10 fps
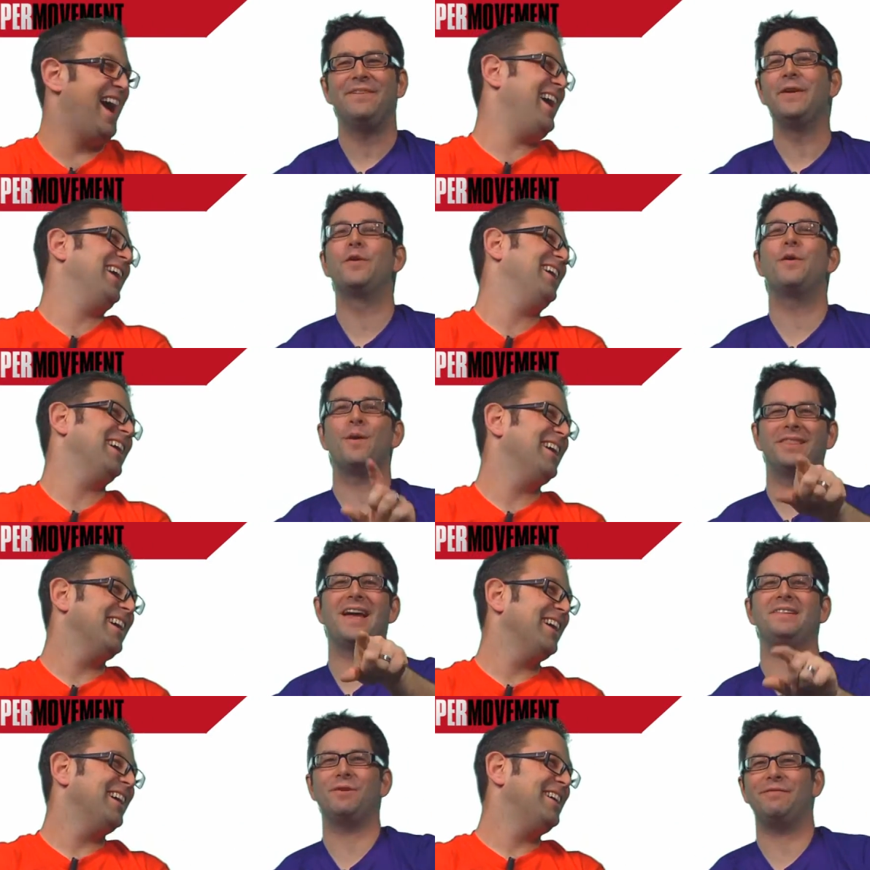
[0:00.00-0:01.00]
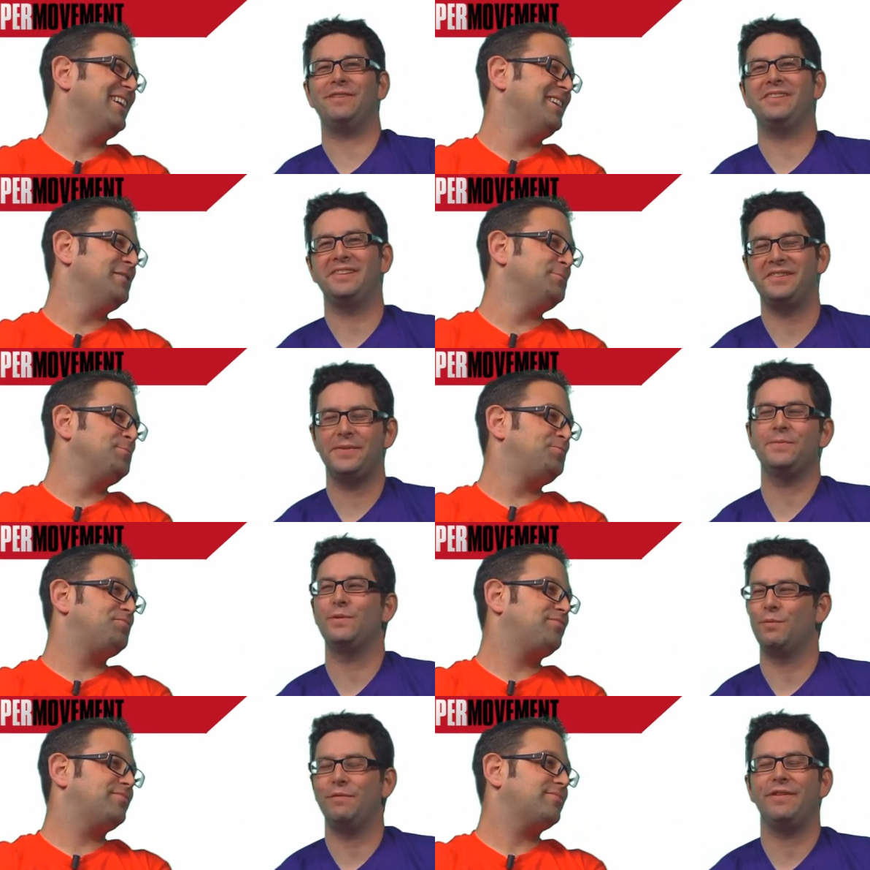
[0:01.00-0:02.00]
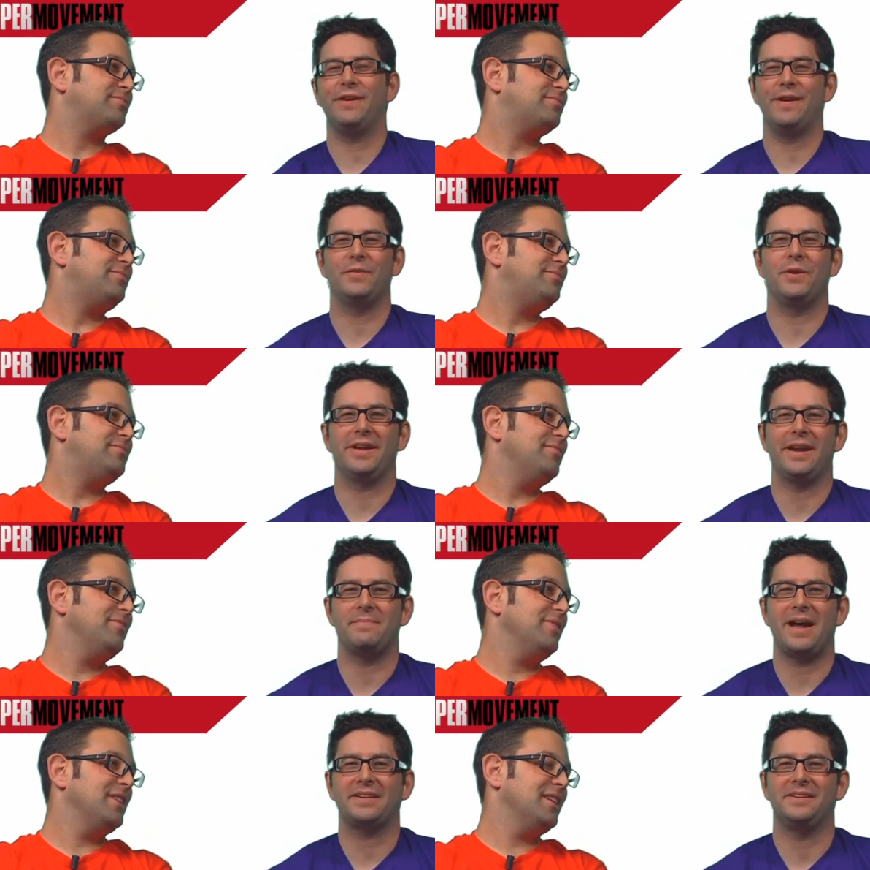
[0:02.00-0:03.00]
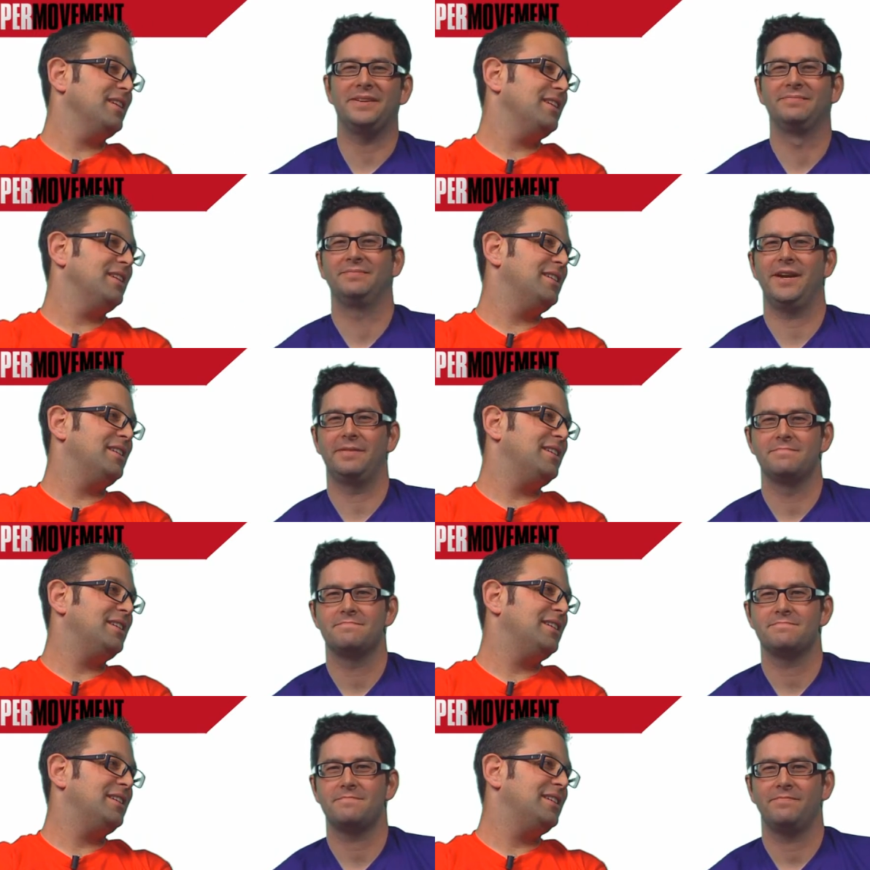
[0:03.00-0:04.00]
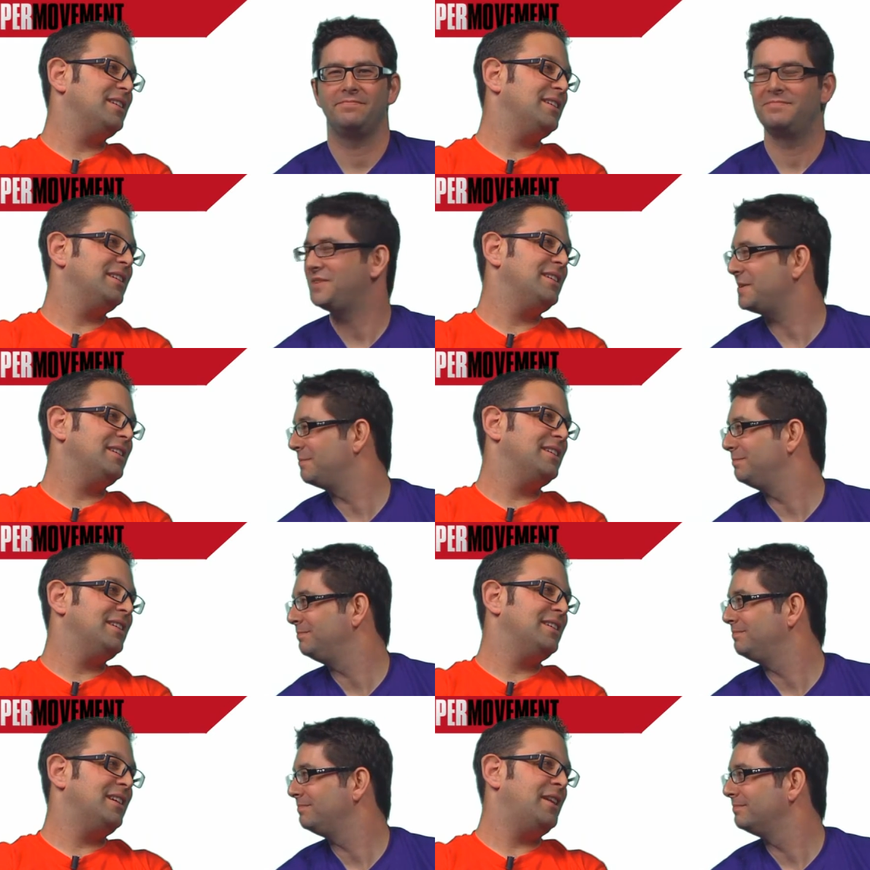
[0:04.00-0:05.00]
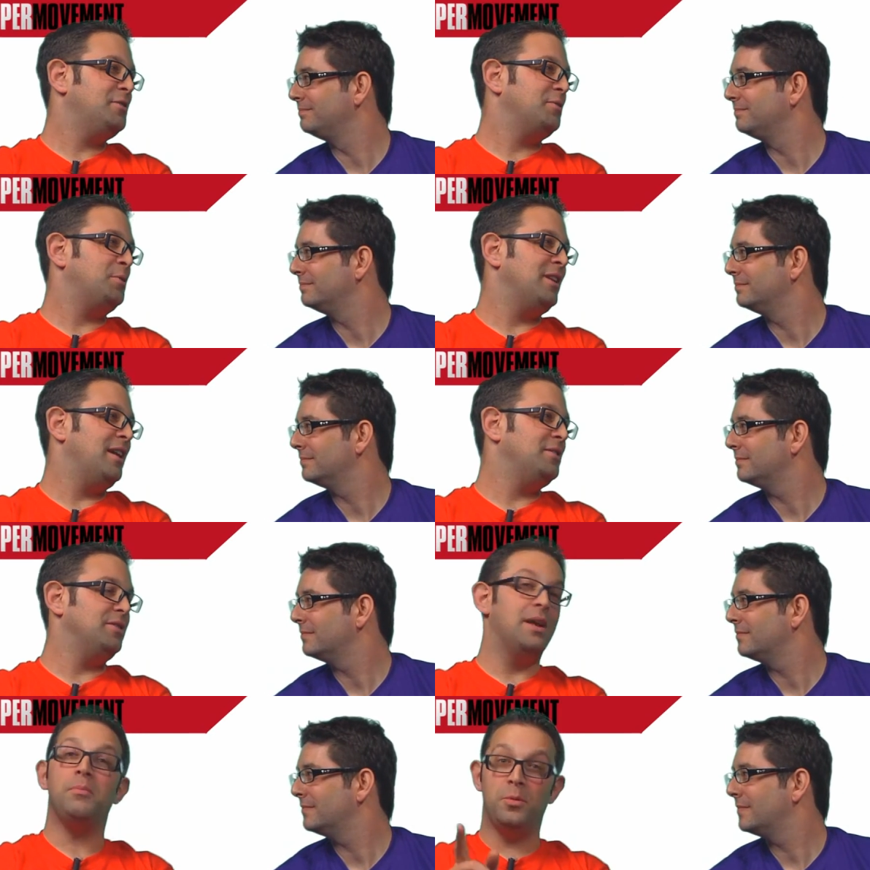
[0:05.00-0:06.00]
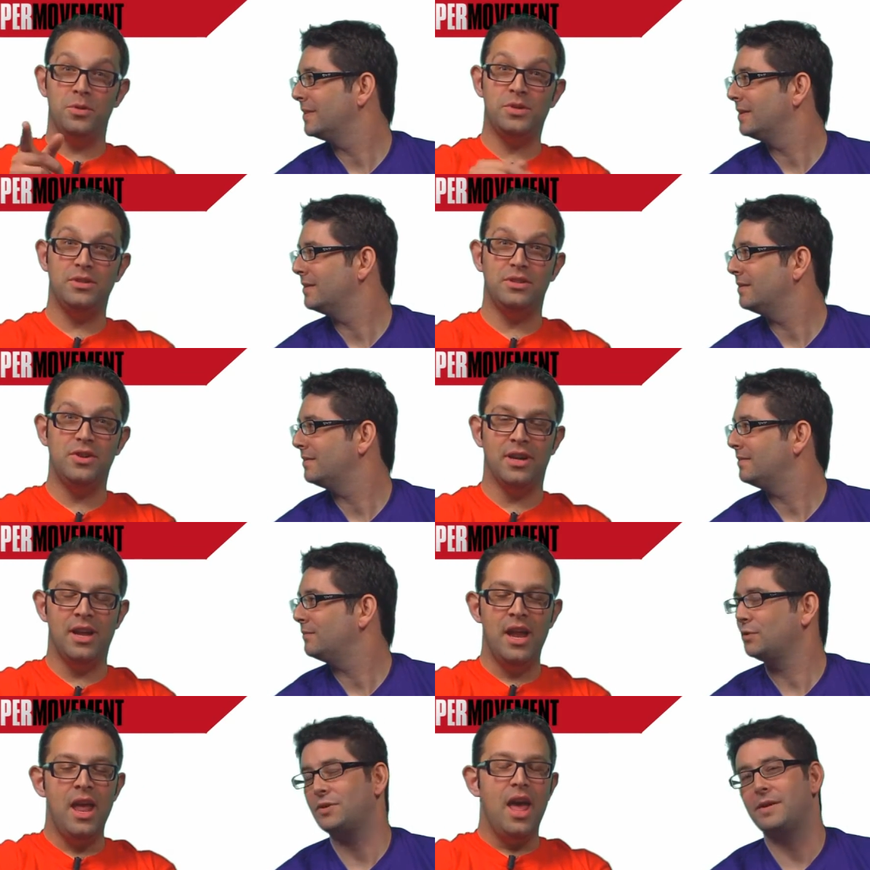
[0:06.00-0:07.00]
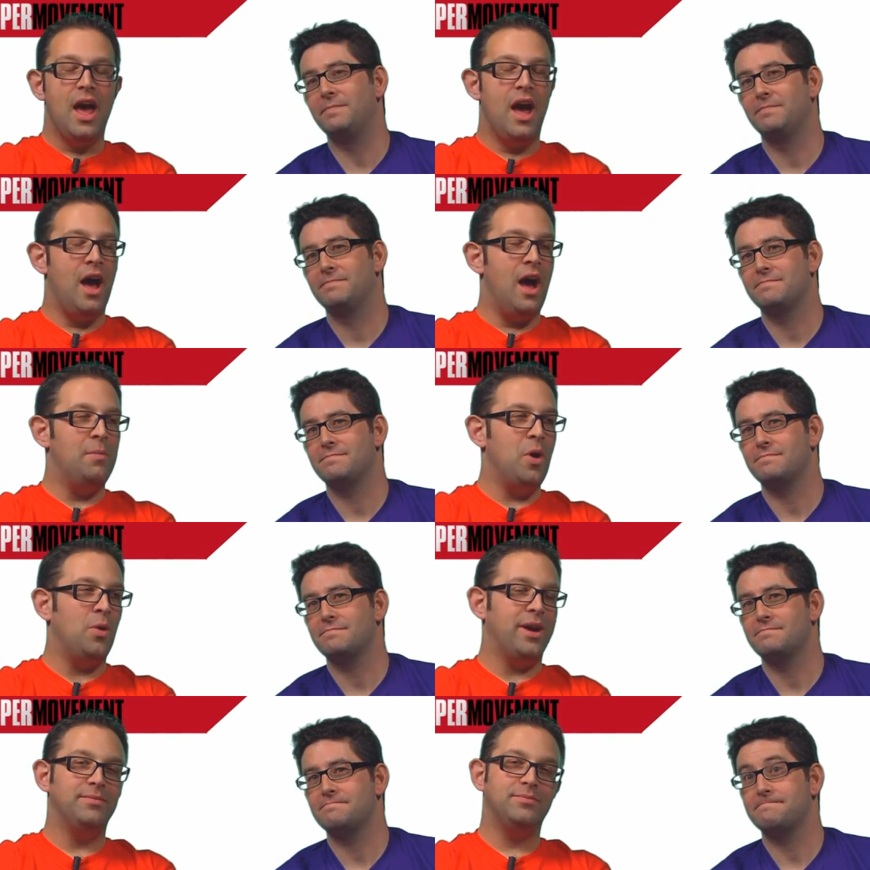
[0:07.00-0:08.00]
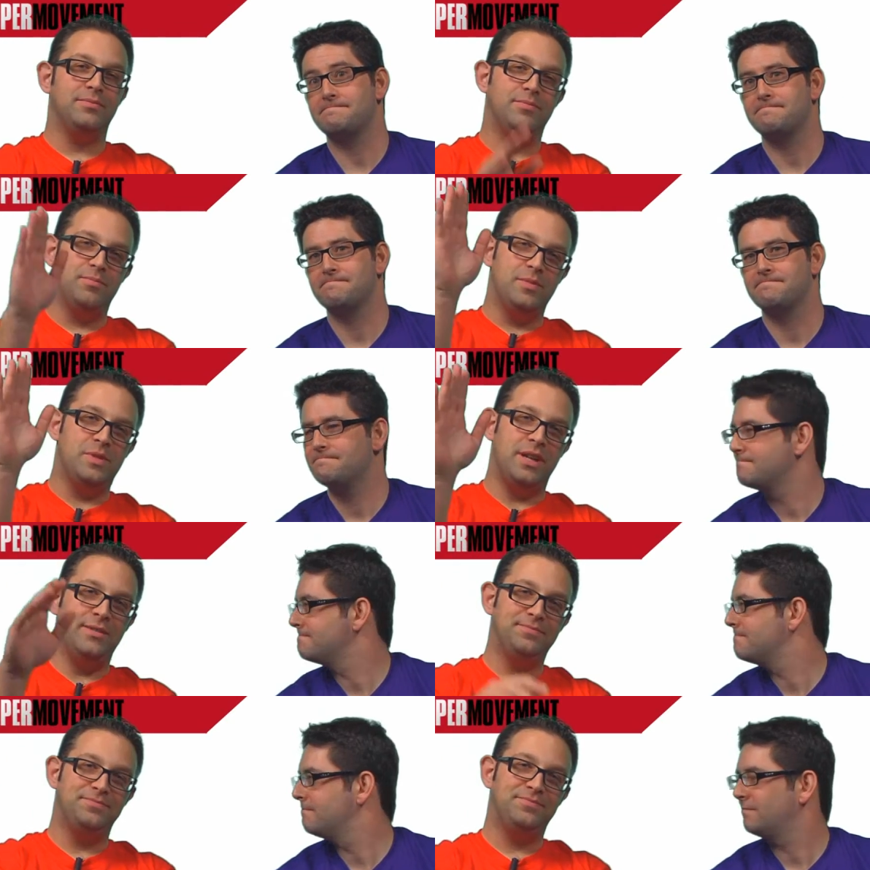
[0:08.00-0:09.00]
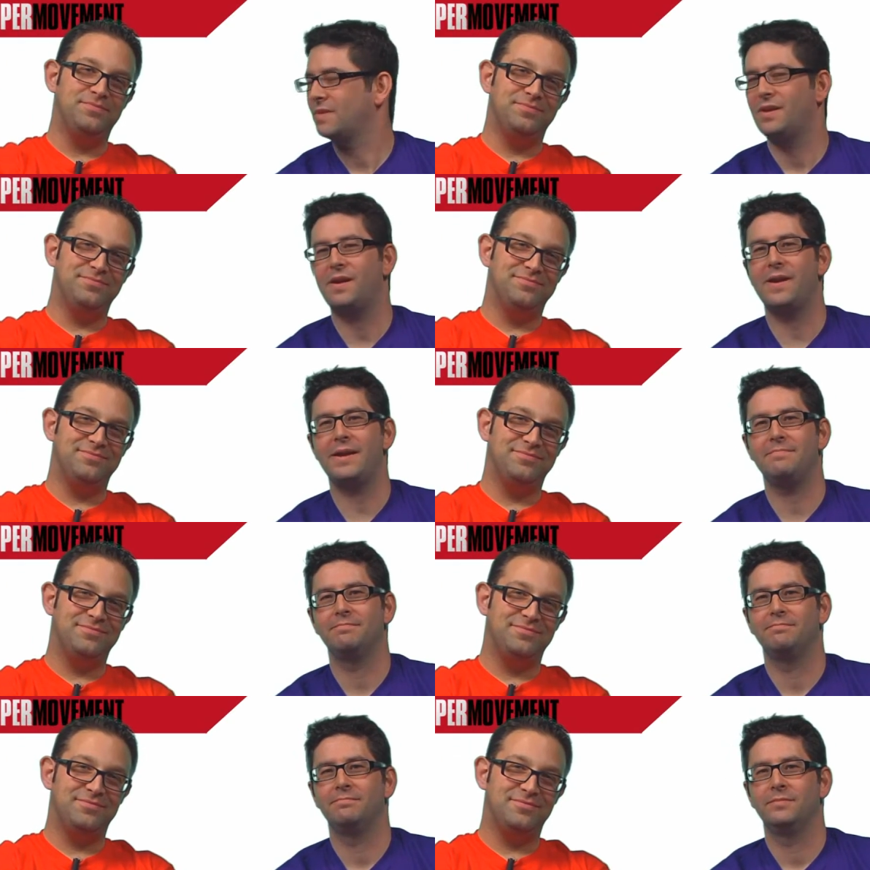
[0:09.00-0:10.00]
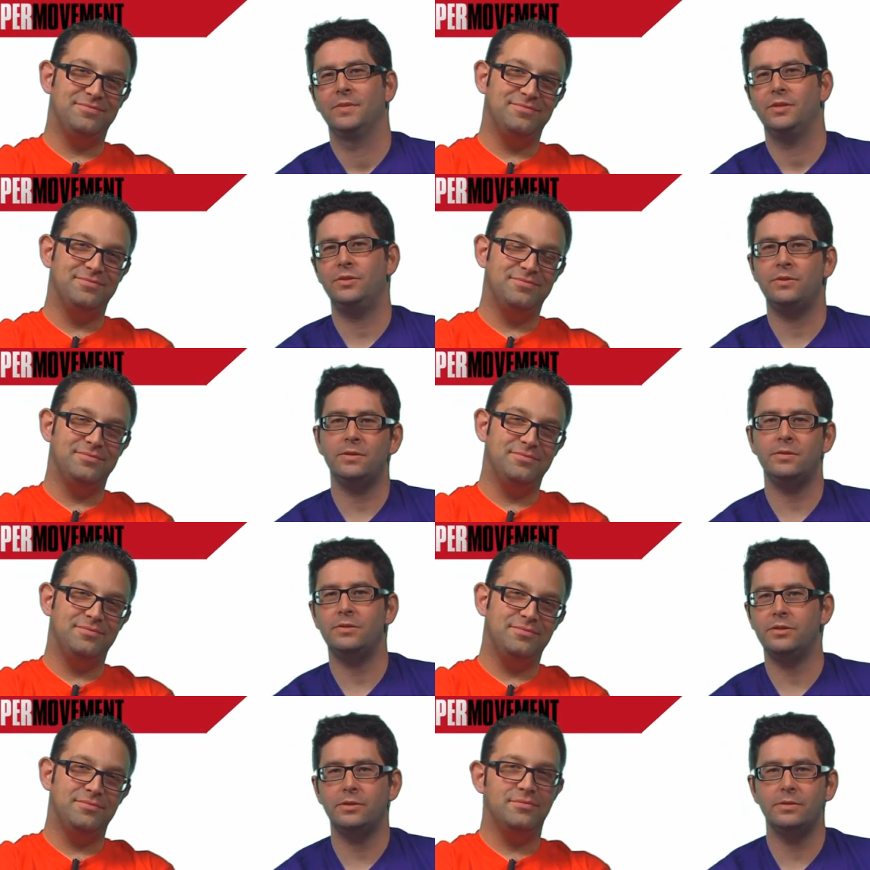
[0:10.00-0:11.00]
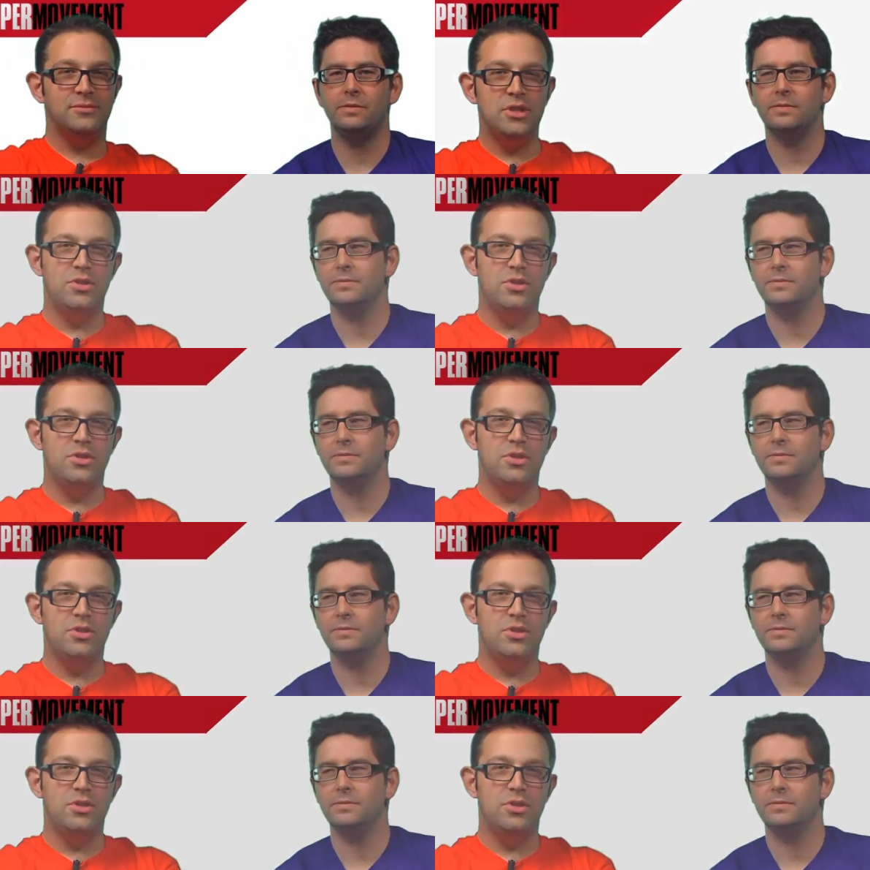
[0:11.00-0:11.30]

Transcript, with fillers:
Speaker 1: you don't know what that reference is to, we'll, we'll figure out a way to get it back to you. Yeah. So. I don't know if we're allowed doing that, but
Speaker 2: we'll certainly try. We'll try.
Speaker 1: Um, okay. See ya. All right. Do do.